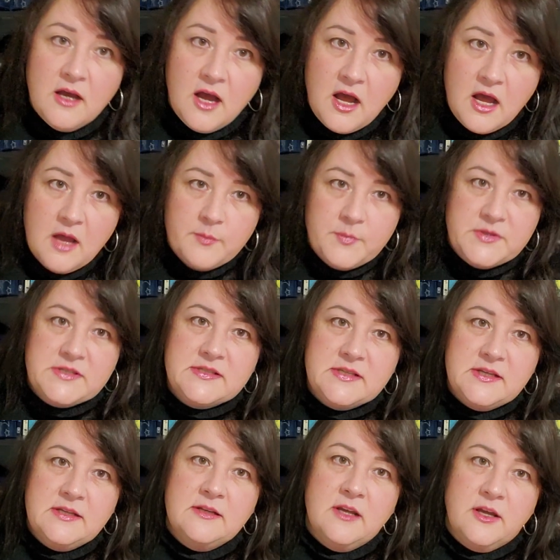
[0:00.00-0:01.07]

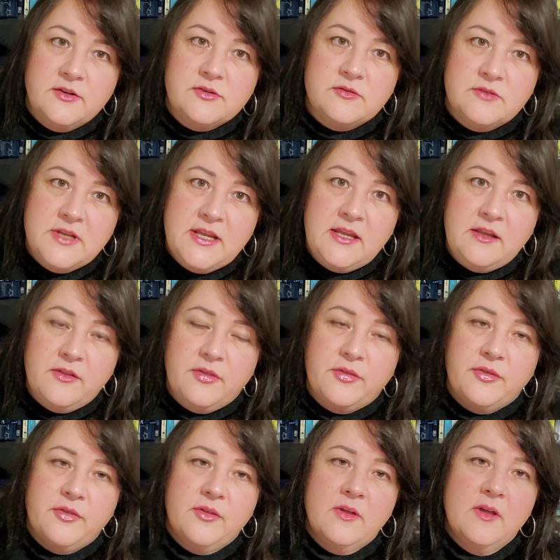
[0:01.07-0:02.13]
opposite
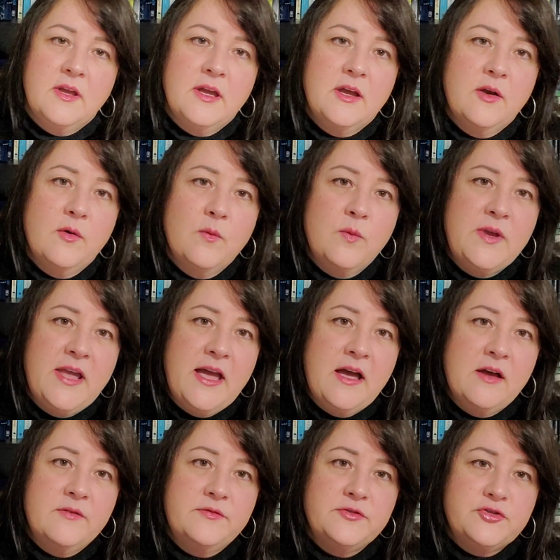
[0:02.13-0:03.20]
underneath, we
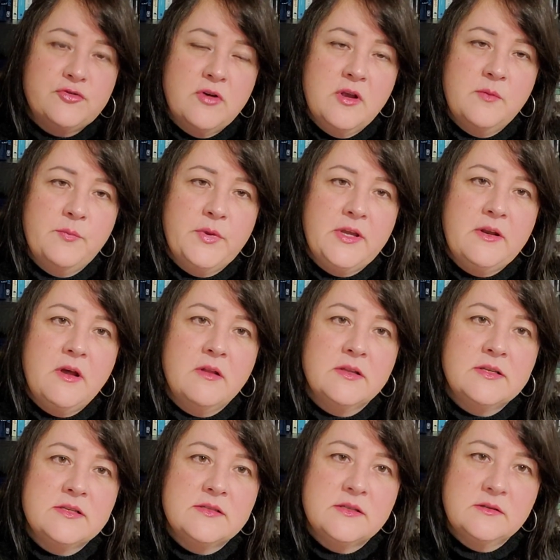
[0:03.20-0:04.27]
have Trump and all
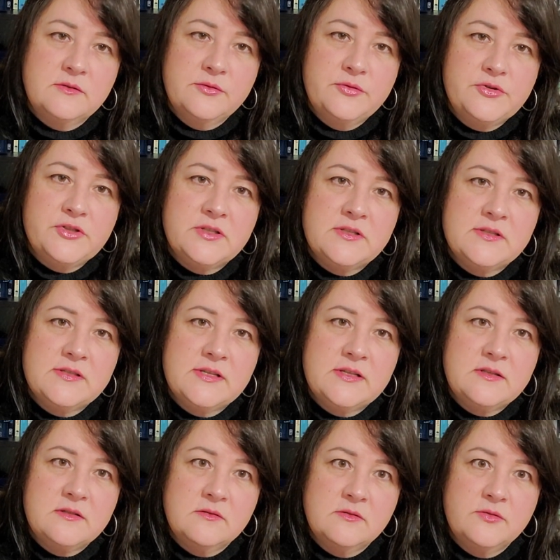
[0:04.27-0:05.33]
his illusions
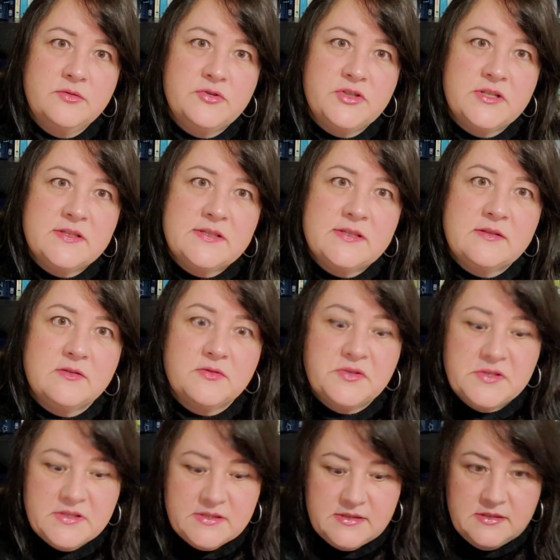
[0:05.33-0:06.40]
and delusions that are
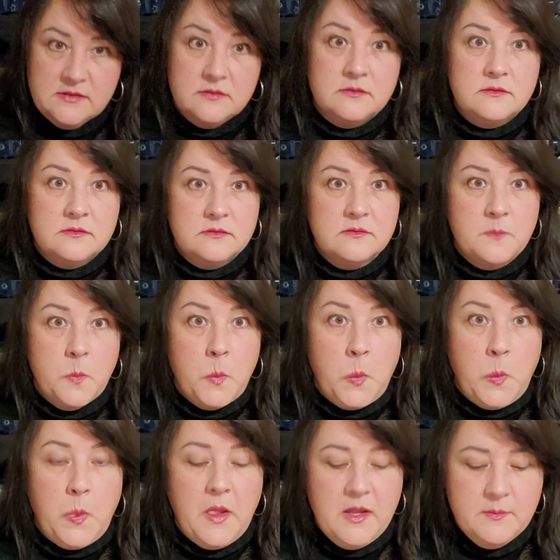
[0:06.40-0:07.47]
still
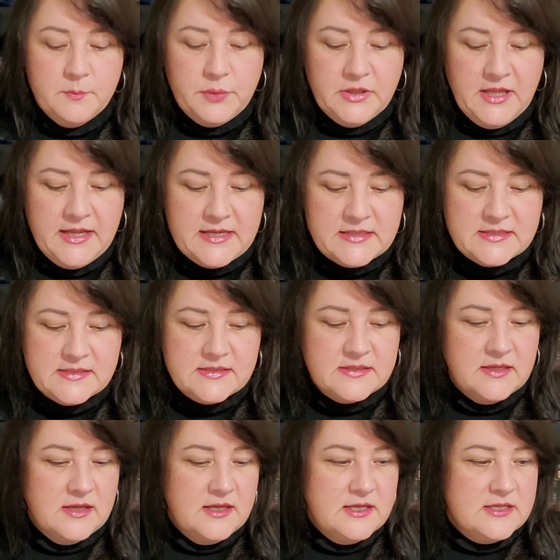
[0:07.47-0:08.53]
in place.
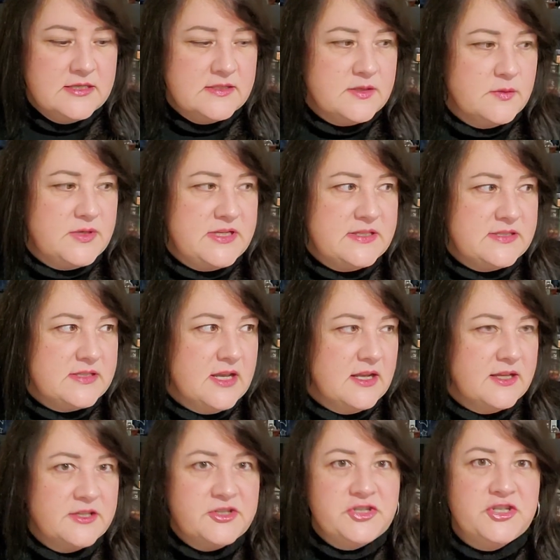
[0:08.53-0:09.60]
So he's not
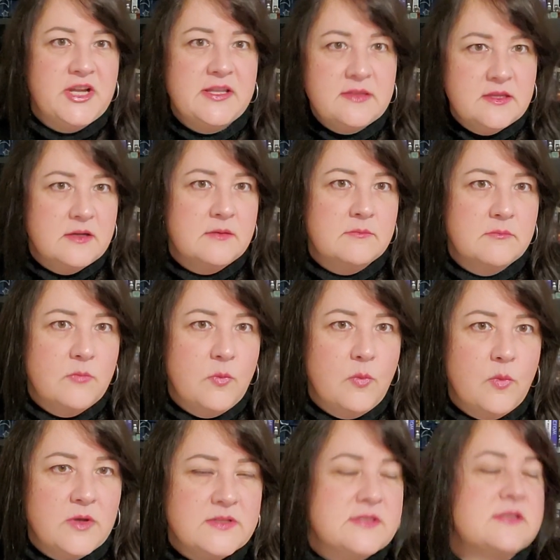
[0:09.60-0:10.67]
going to shed them
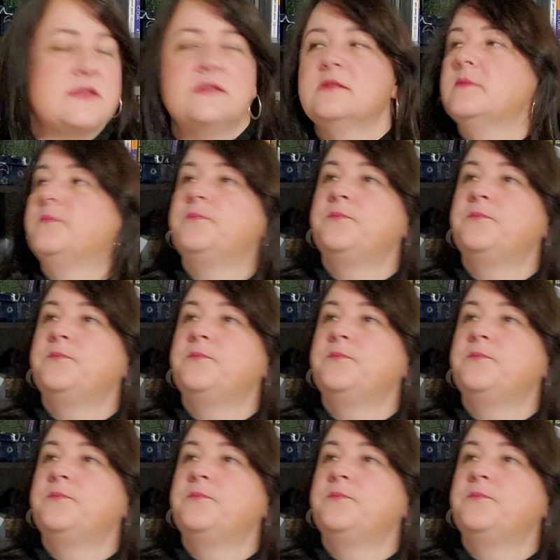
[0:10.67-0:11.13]
once